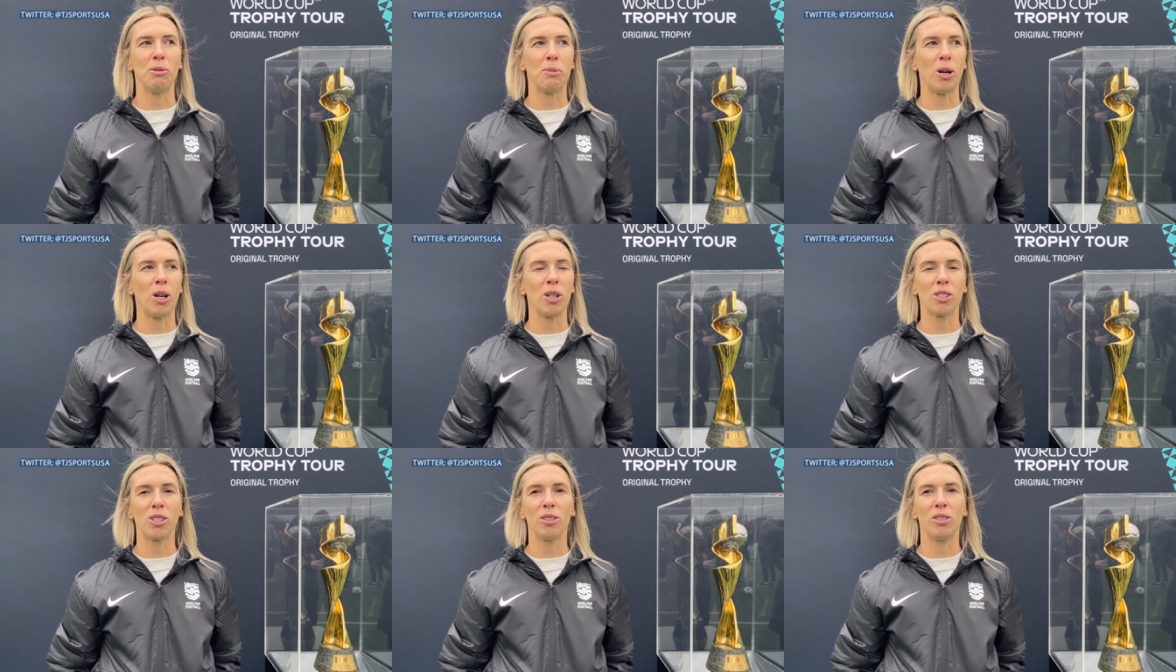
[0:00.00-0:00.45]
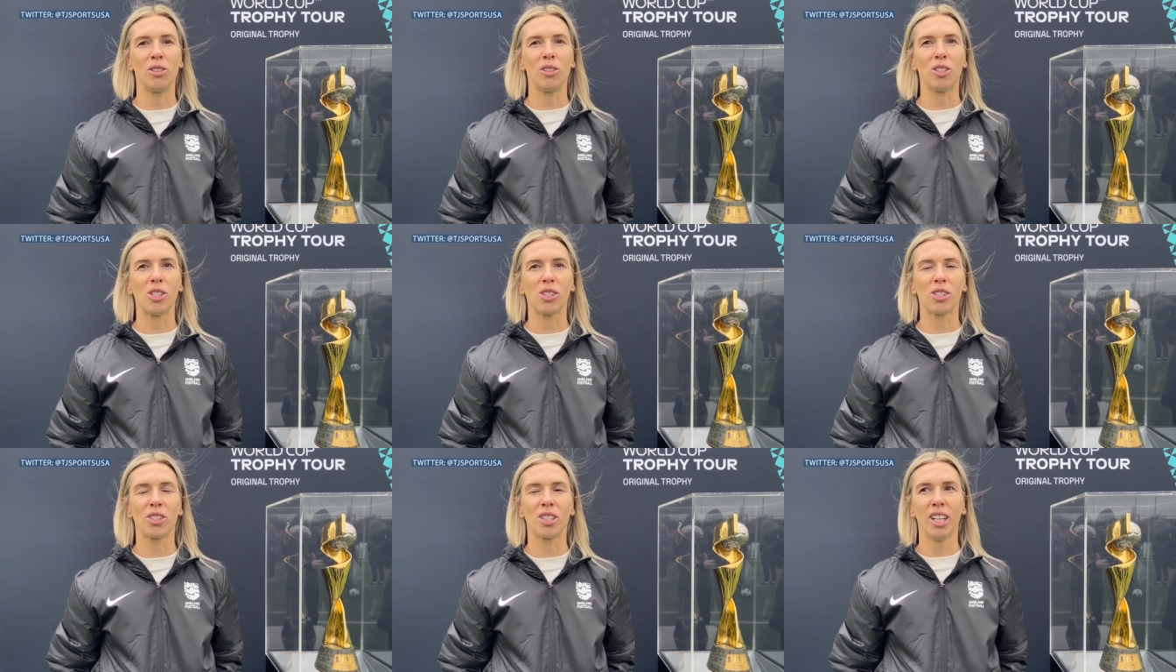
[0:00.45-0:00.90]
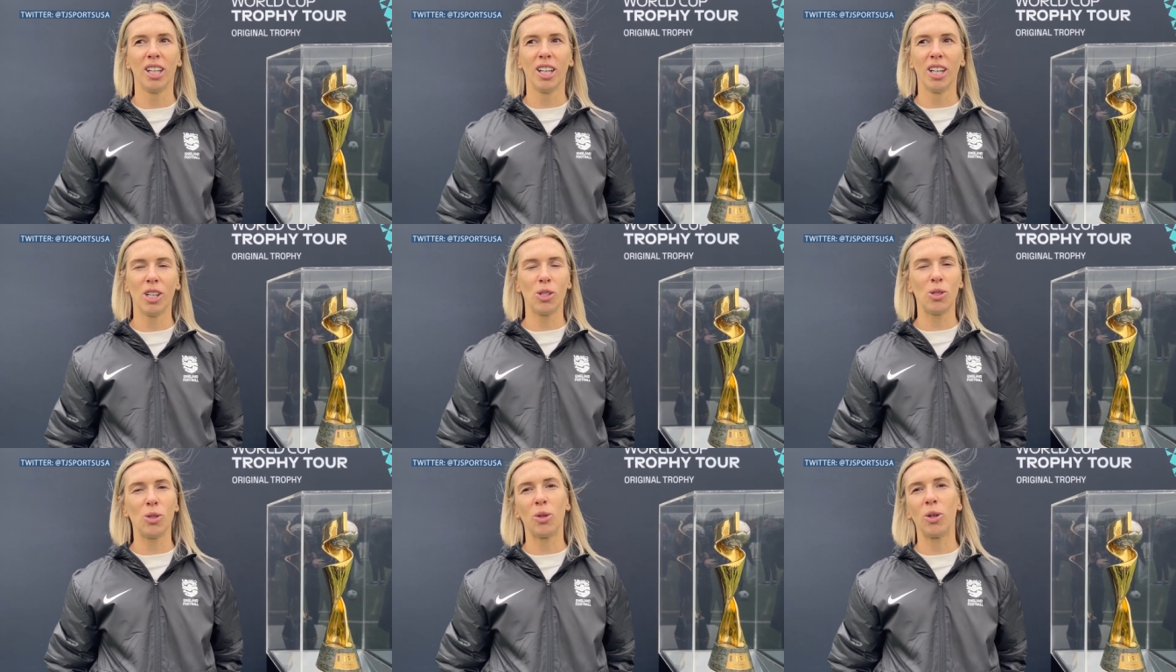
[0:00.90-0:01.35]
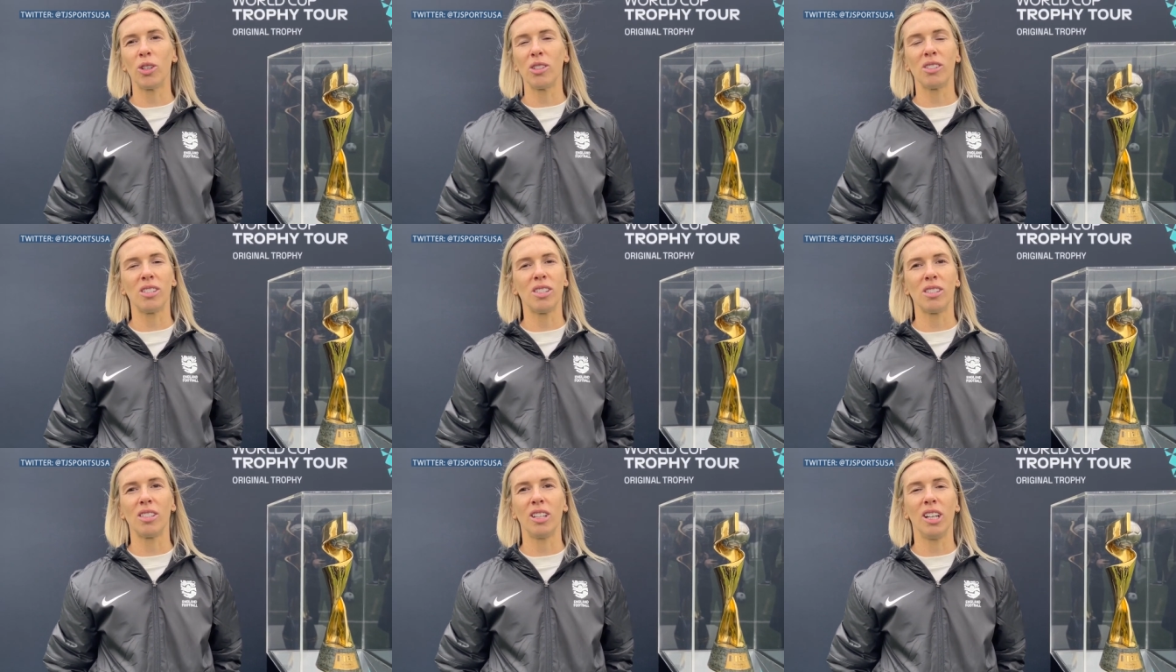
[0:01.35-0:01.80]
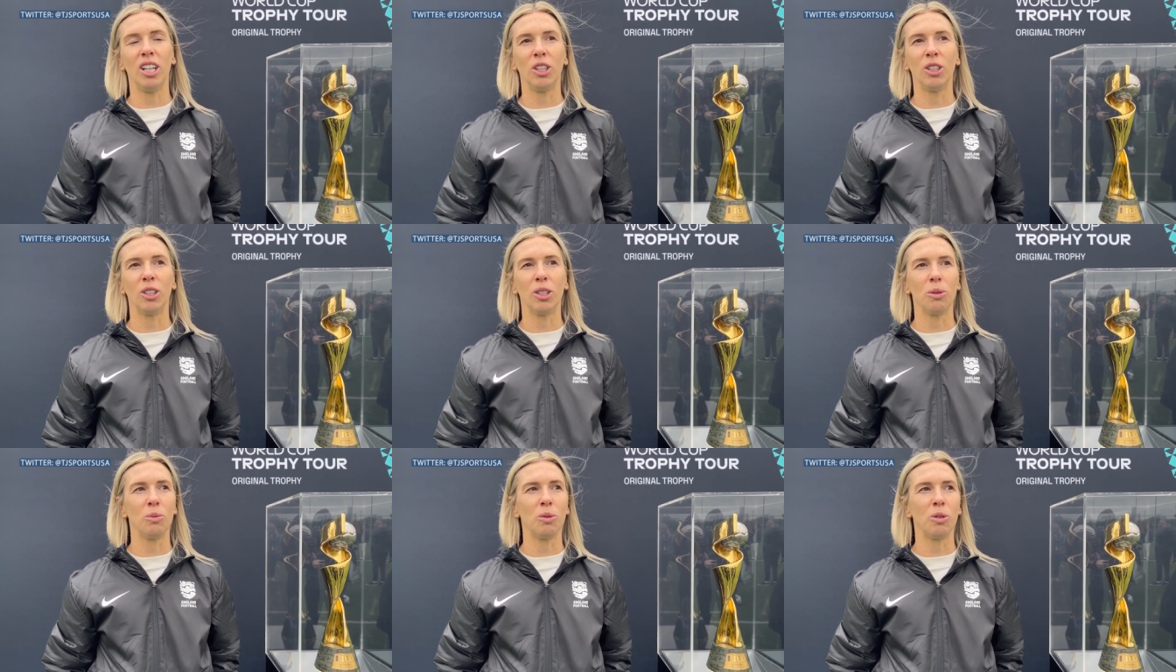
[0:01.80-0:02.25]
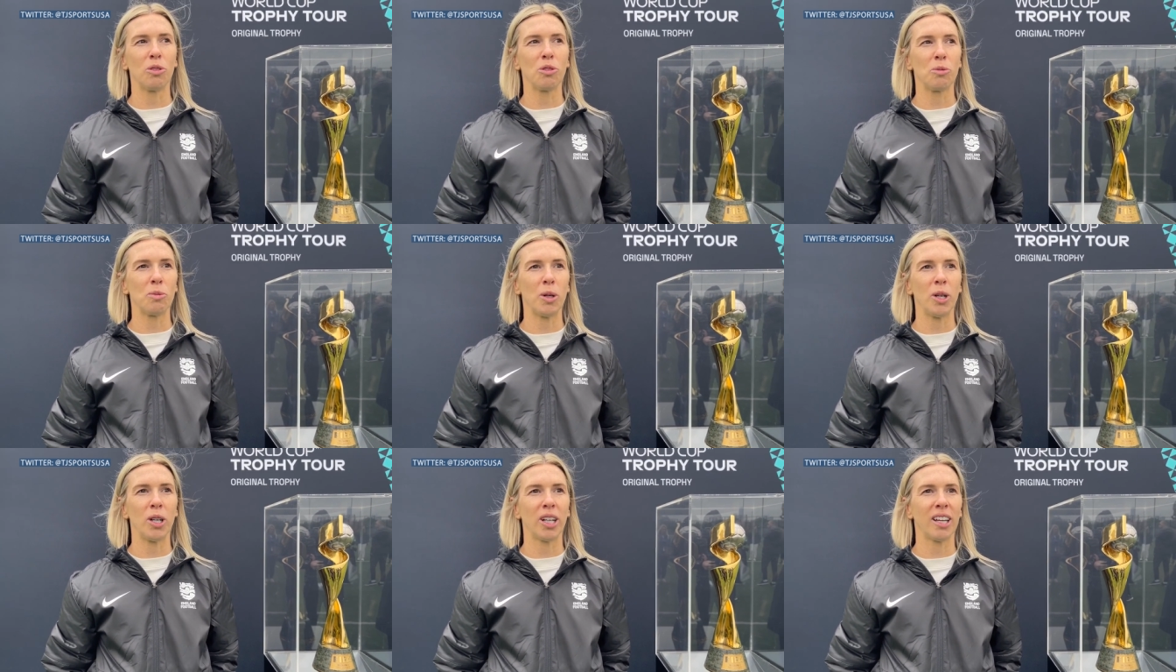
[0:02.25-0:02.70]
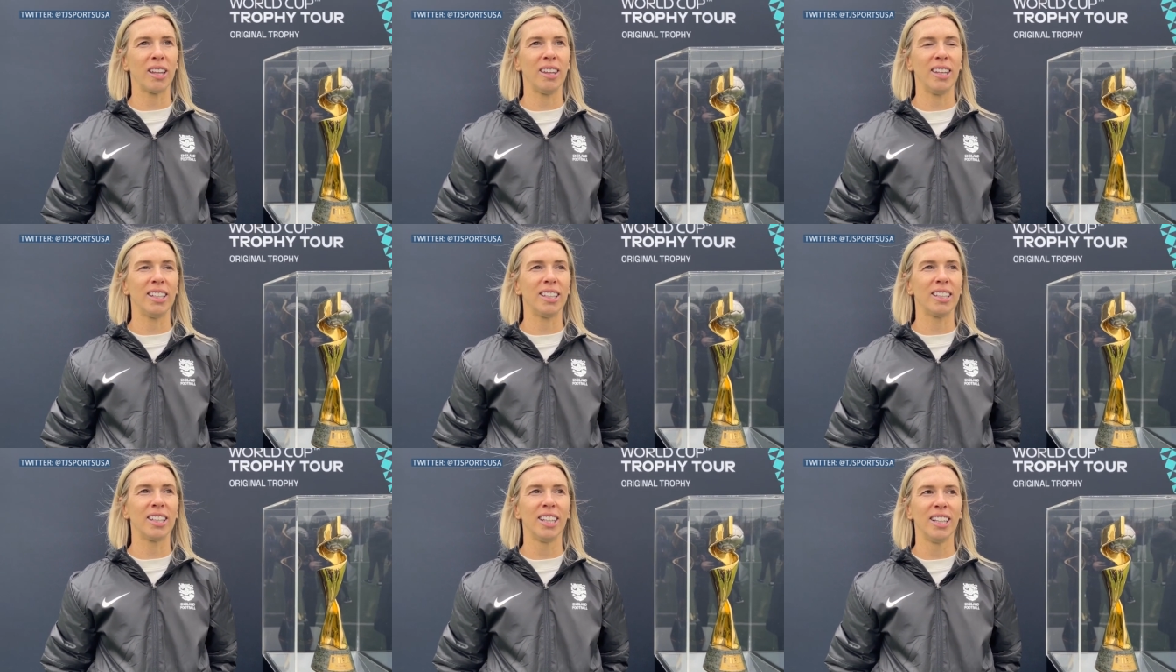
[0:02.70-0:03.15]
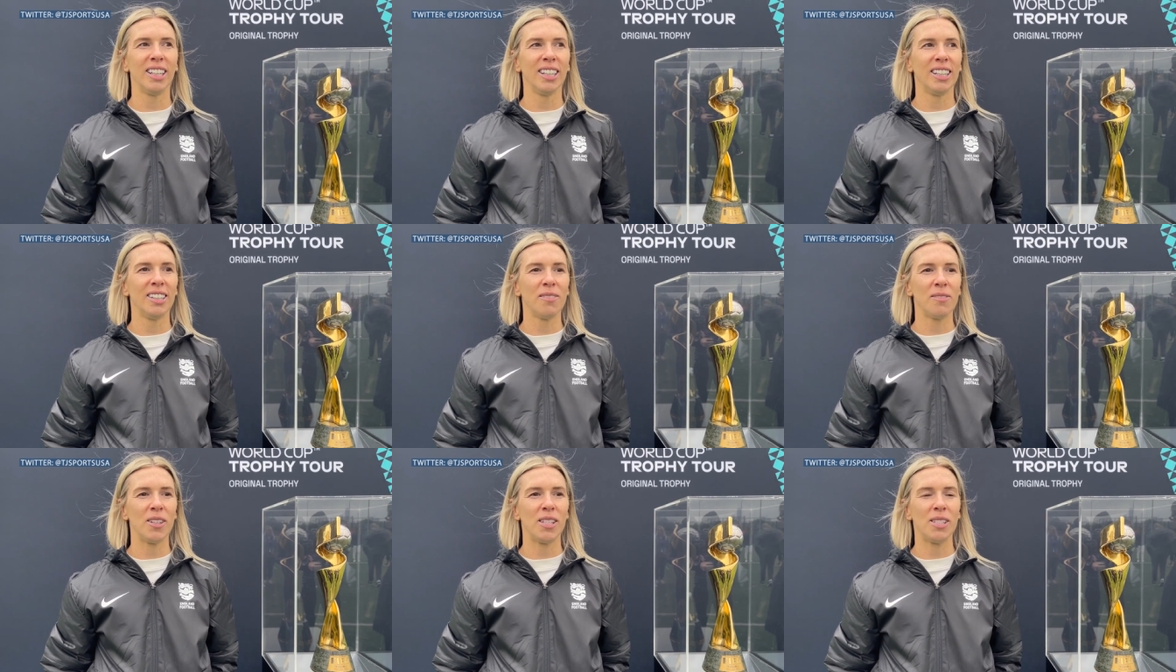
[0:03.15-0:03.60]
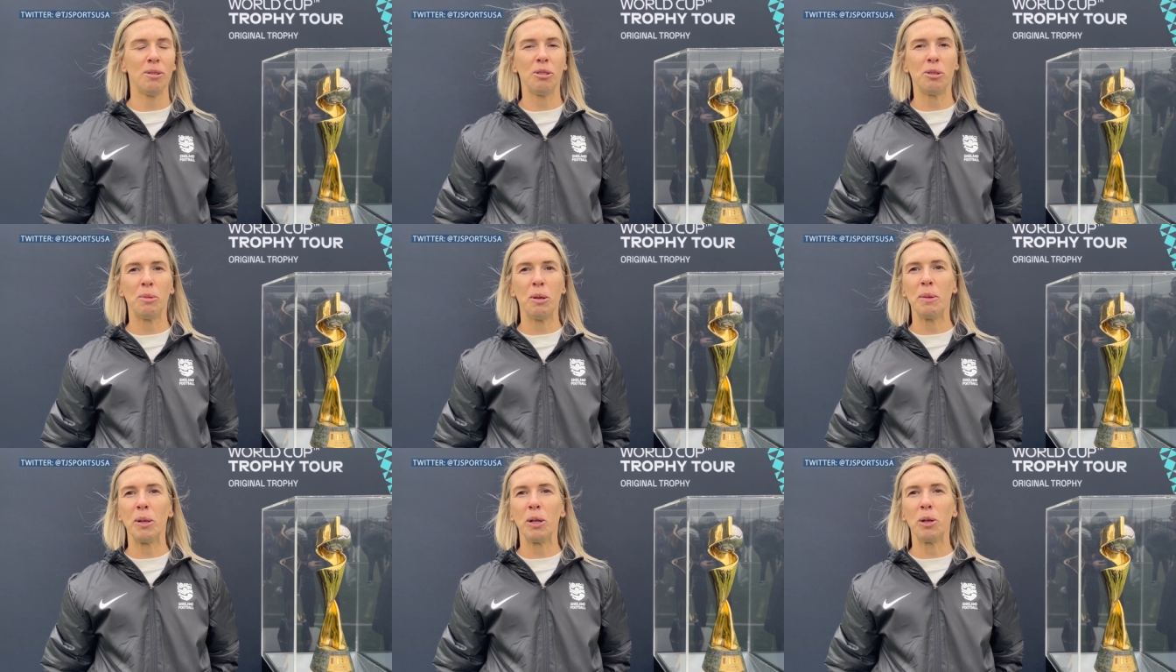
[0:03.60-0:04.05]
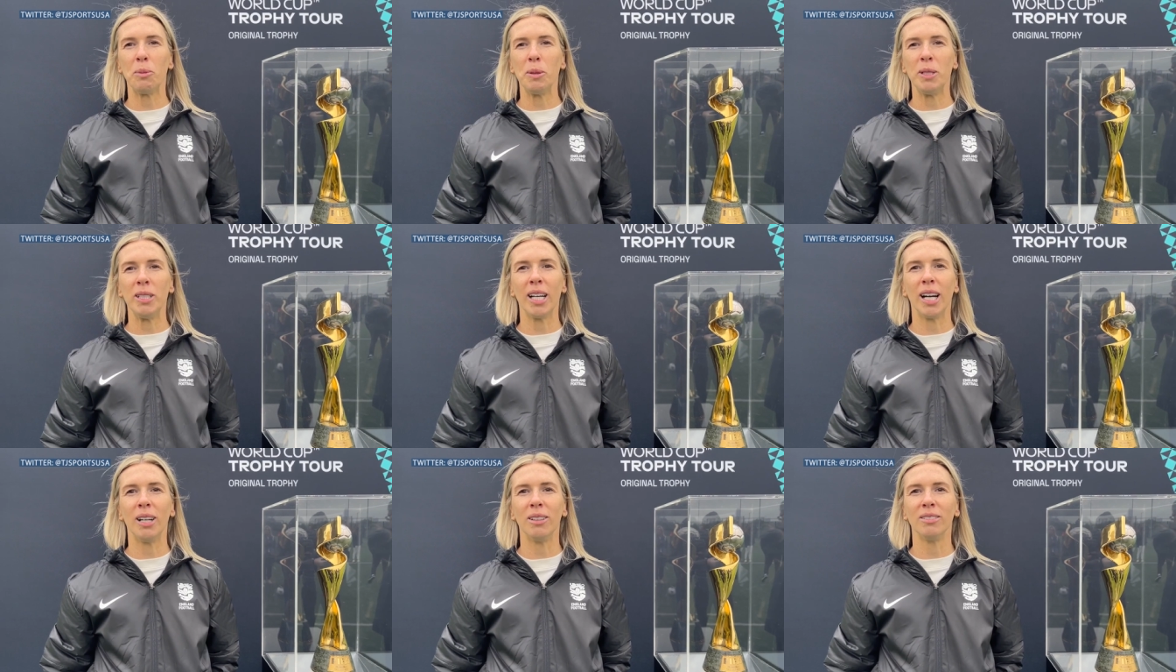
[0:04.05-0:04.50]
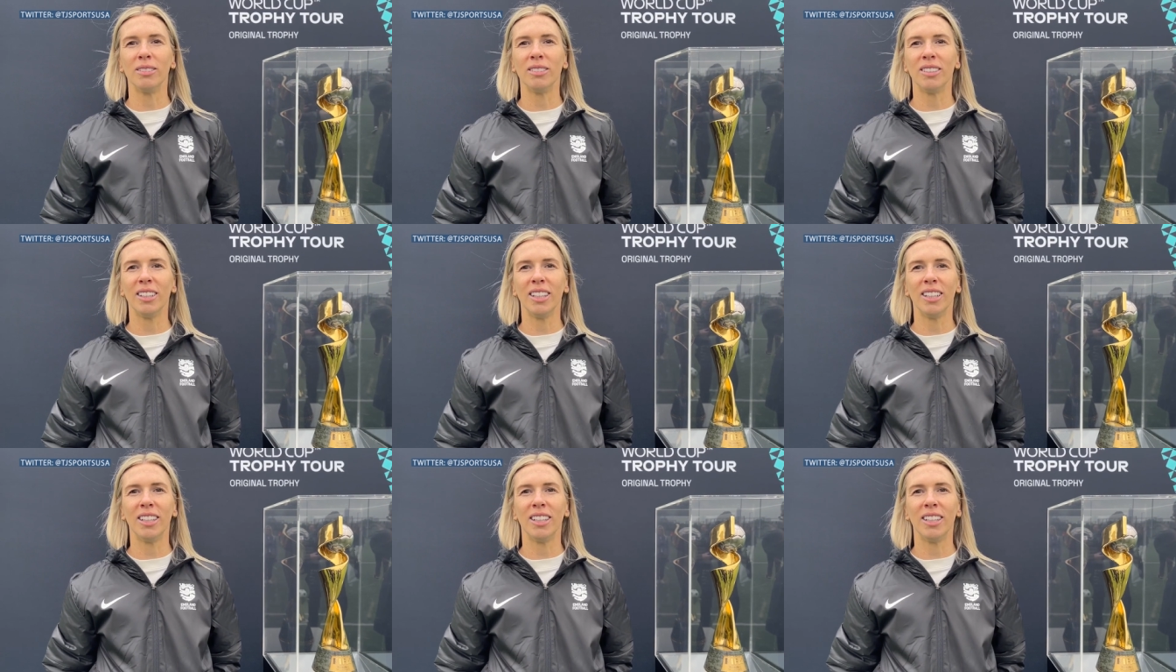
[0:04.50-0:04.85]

Barca are just so consistently good, and Wolfsburg, I think they seem to be a bit up and down